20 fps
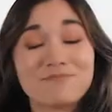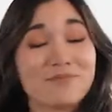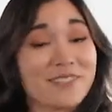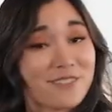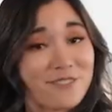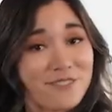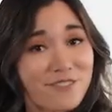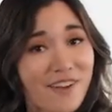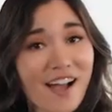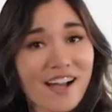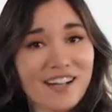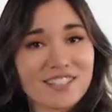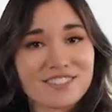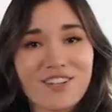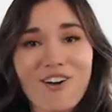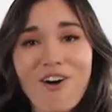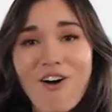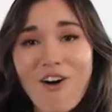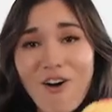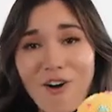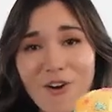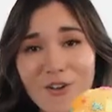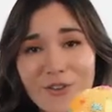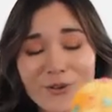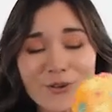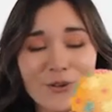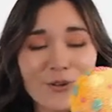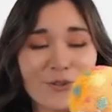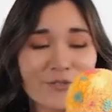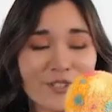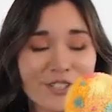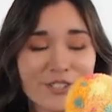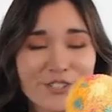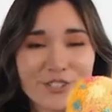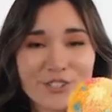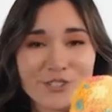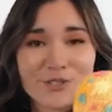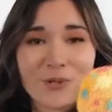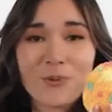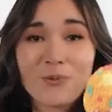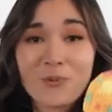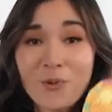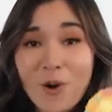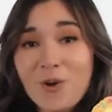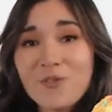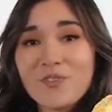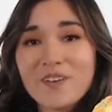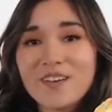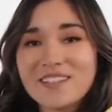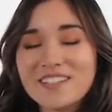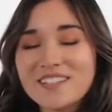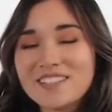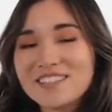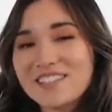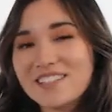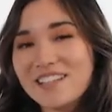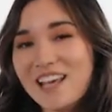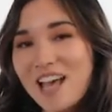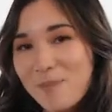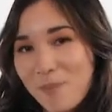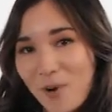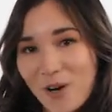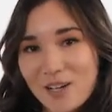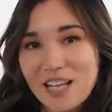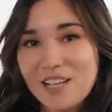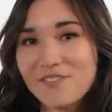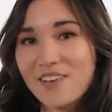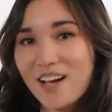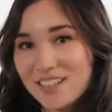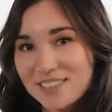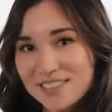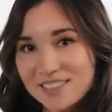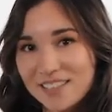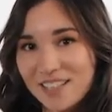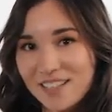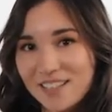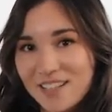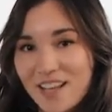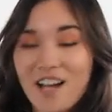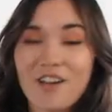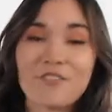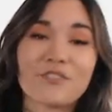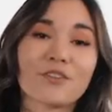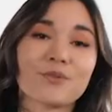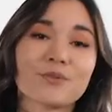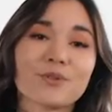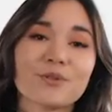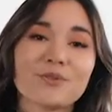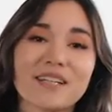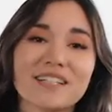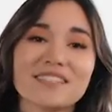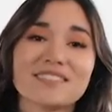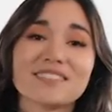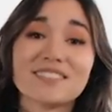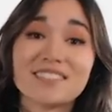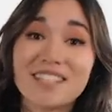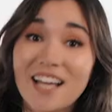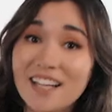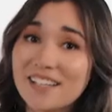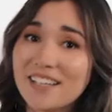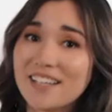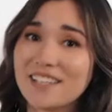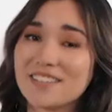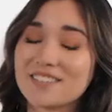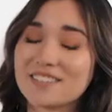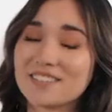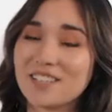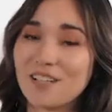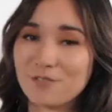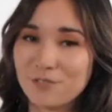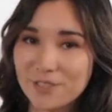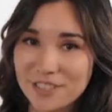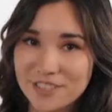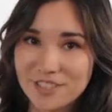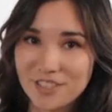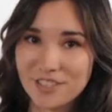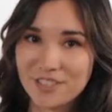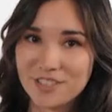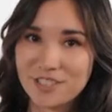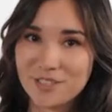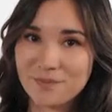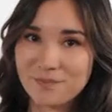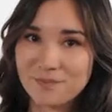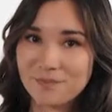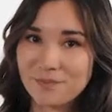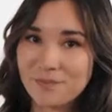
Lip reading: In fact, all the cool features woven into the mRNA vaccine have their root in decades of research.